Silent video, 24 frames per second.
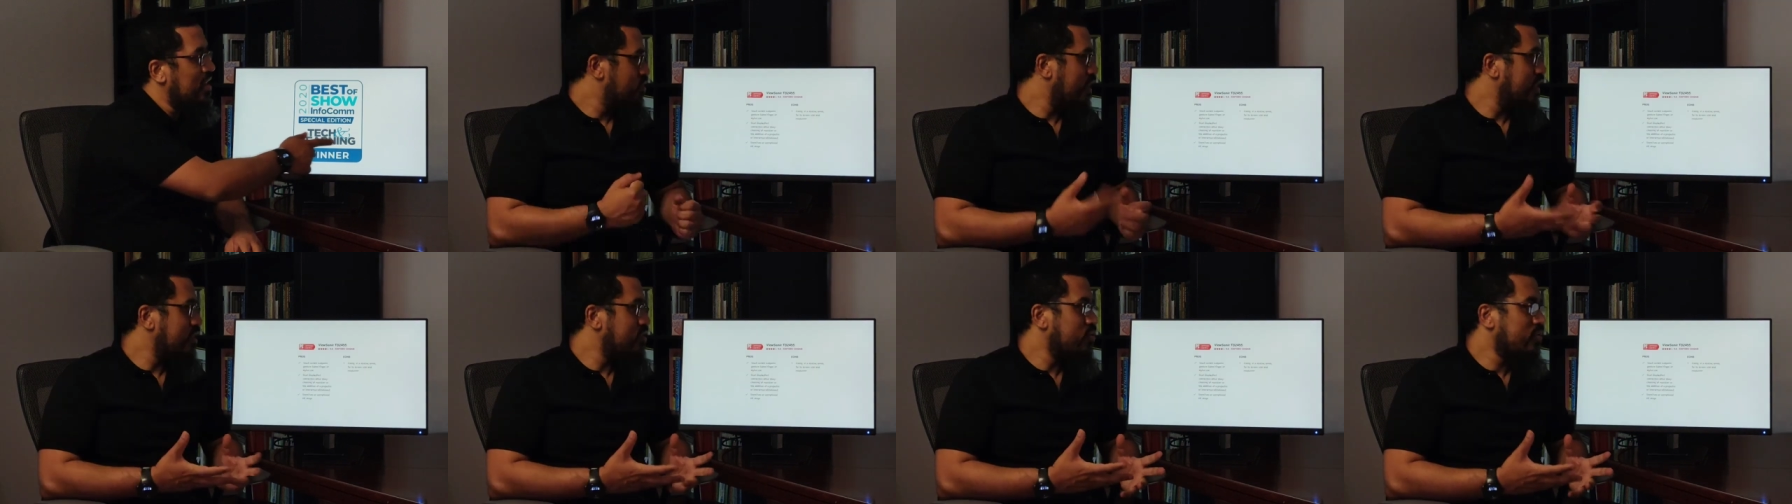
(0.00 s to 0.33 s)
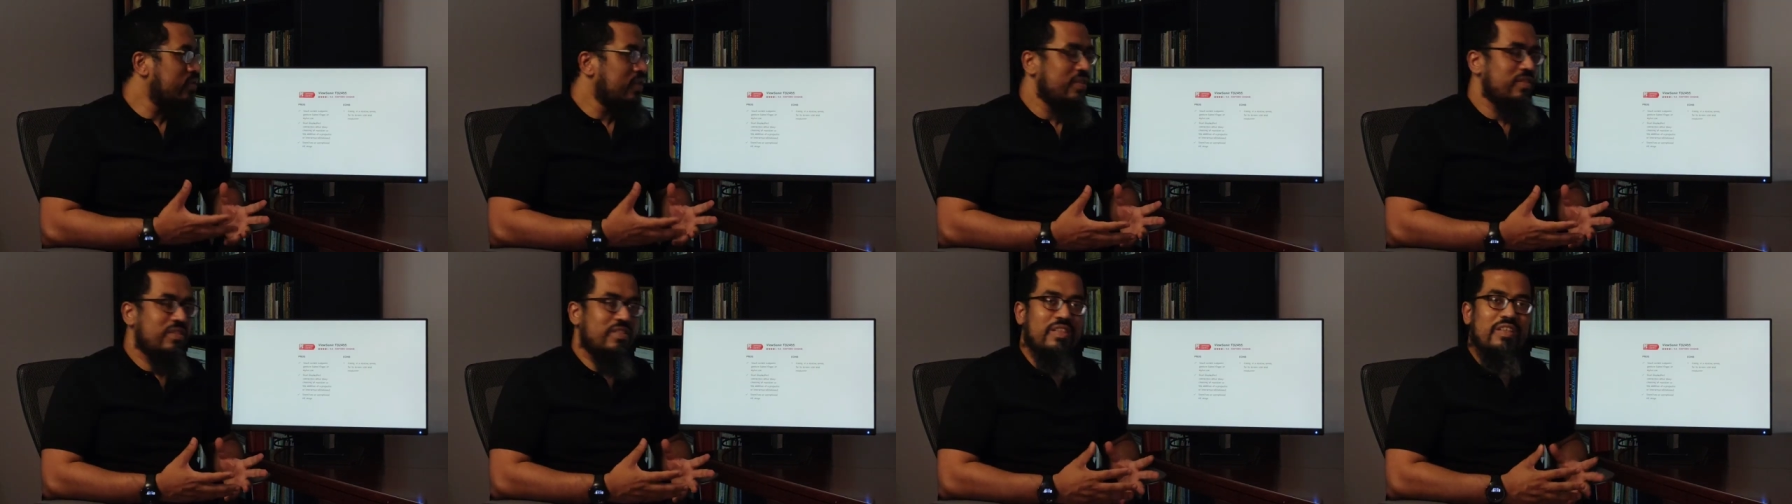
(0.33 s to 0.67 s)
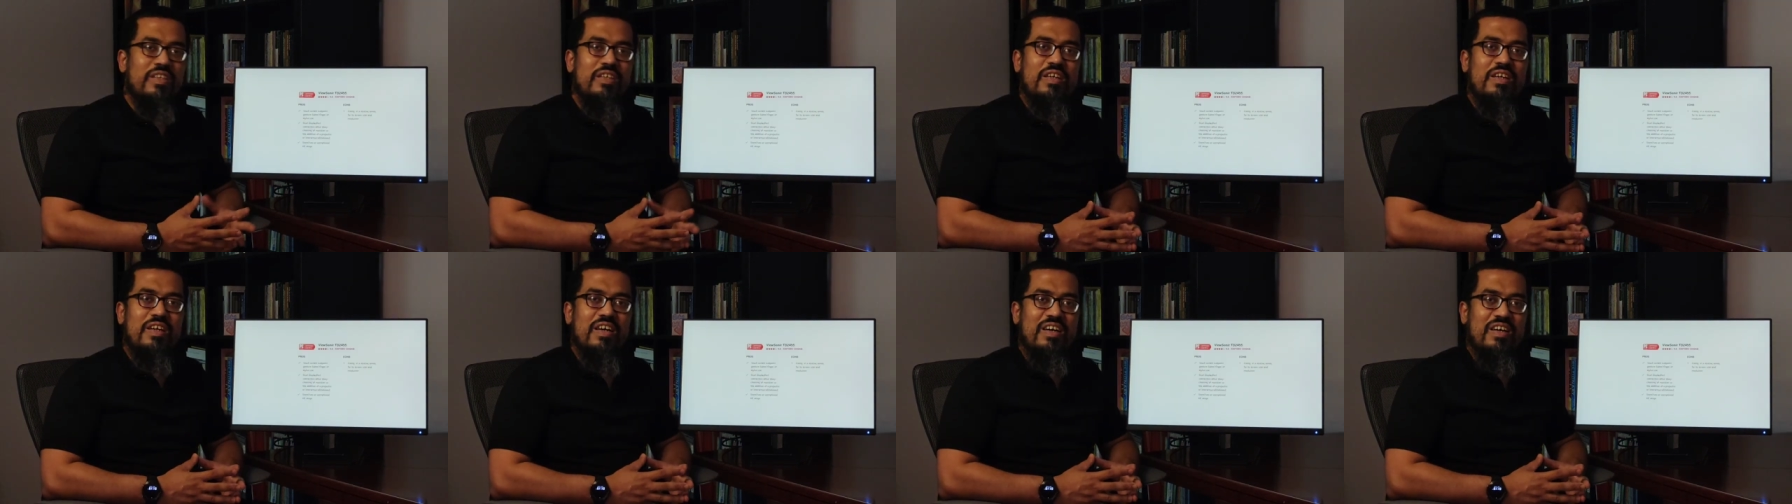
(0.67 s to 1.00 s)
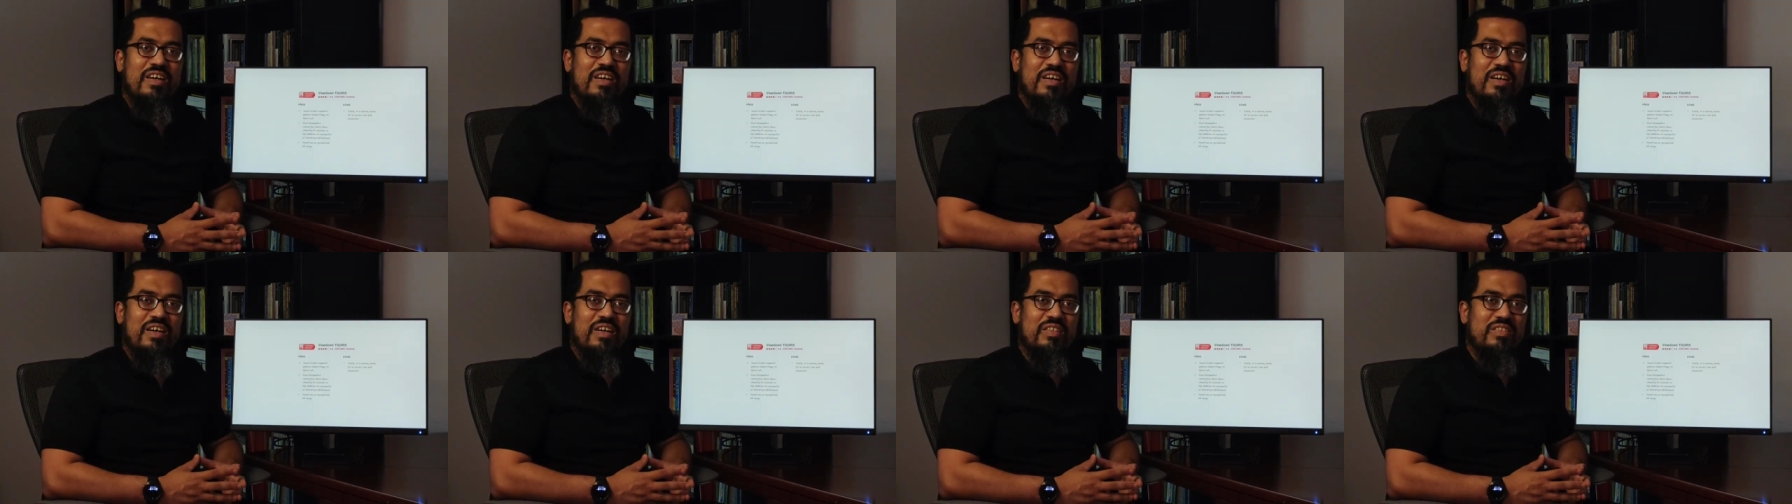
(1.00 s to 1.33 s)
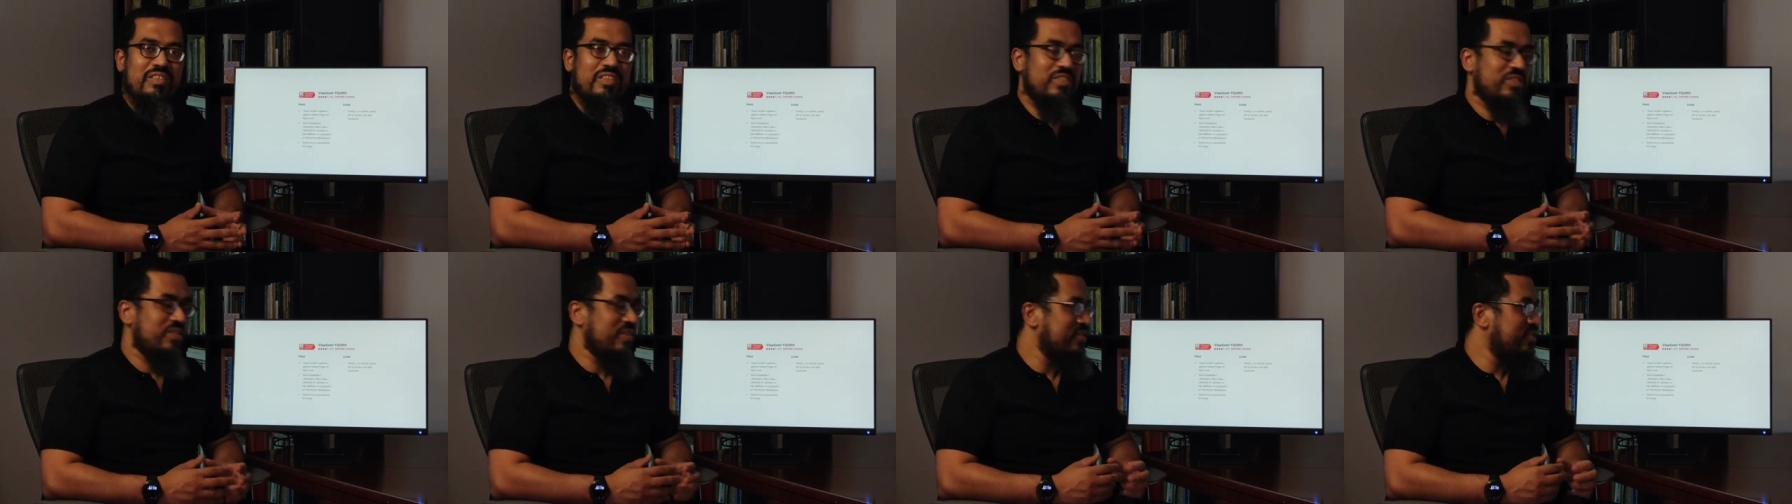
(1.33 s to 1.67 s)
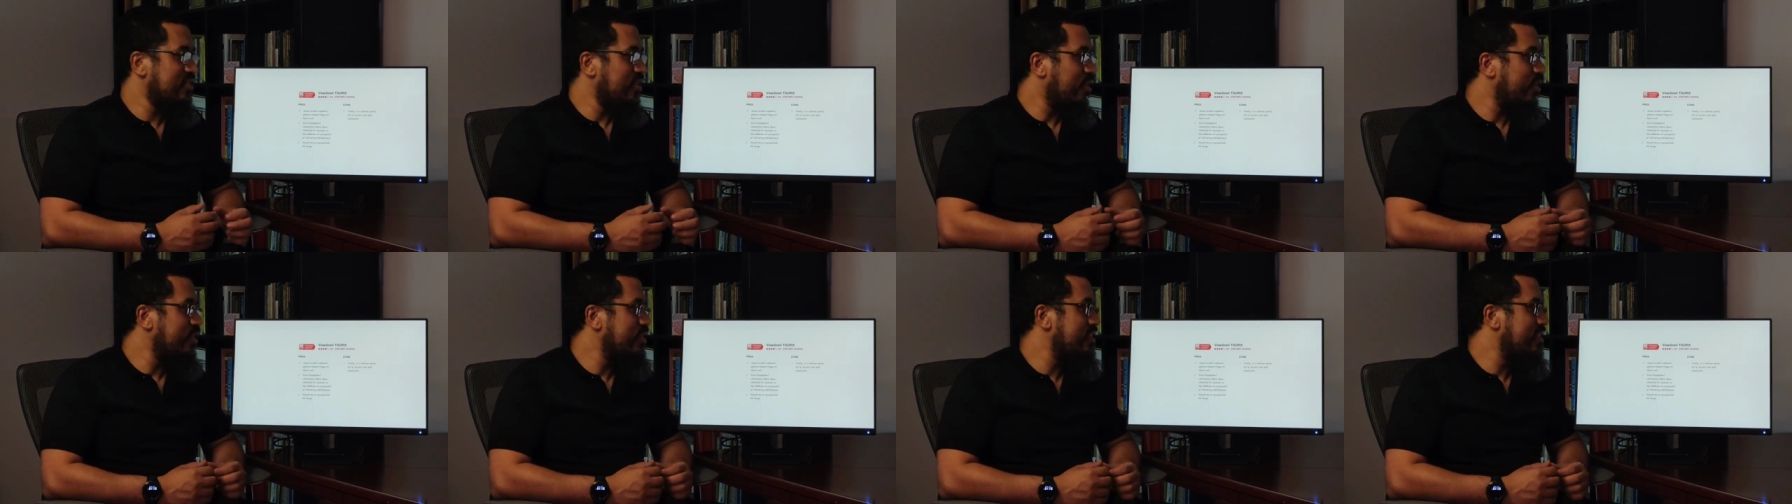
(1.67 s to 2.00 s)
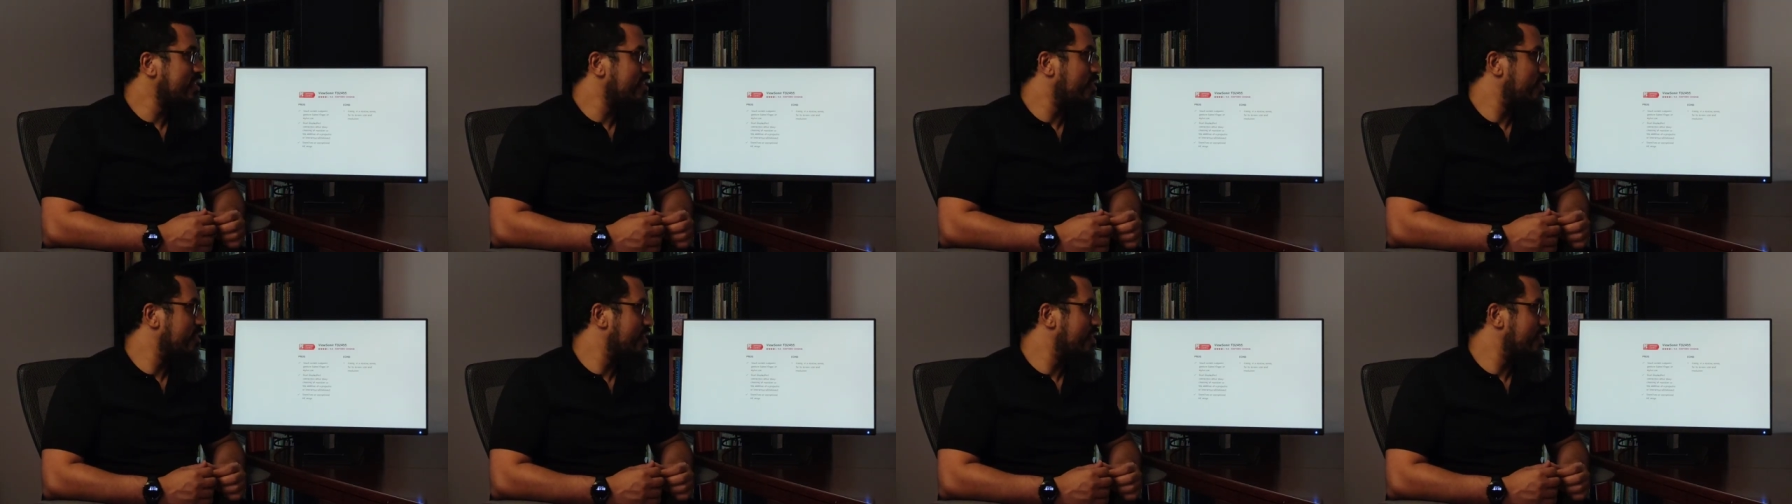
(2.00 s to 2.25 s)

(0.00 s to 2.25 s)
So as you can see, this is also